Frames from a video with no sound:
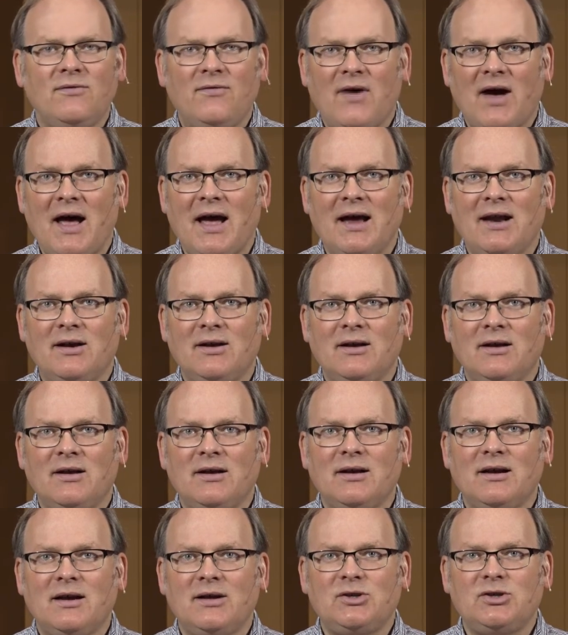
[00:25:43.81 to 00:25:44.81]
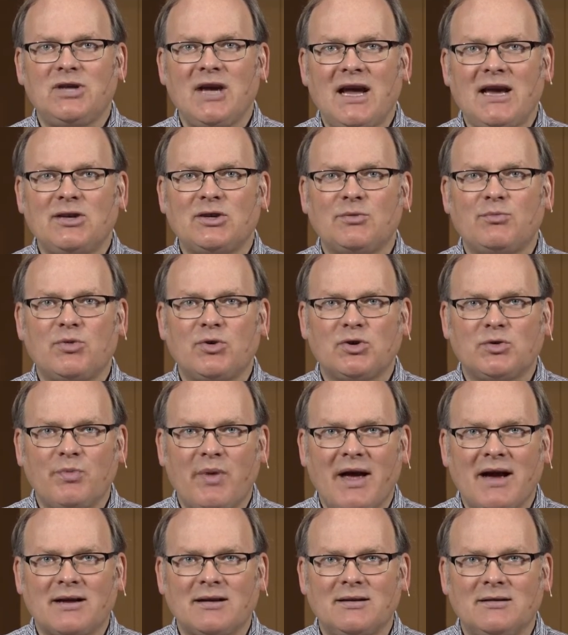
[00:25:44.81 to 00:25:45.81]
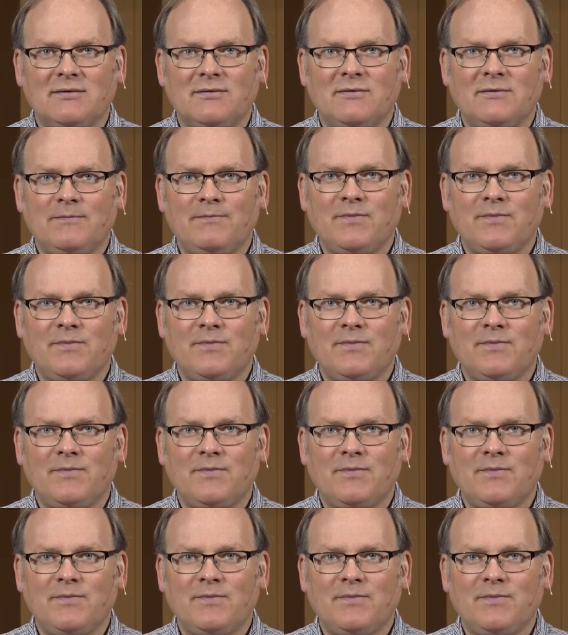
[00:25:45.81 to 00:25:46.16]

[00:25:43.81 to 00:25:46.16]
find a change of perspective.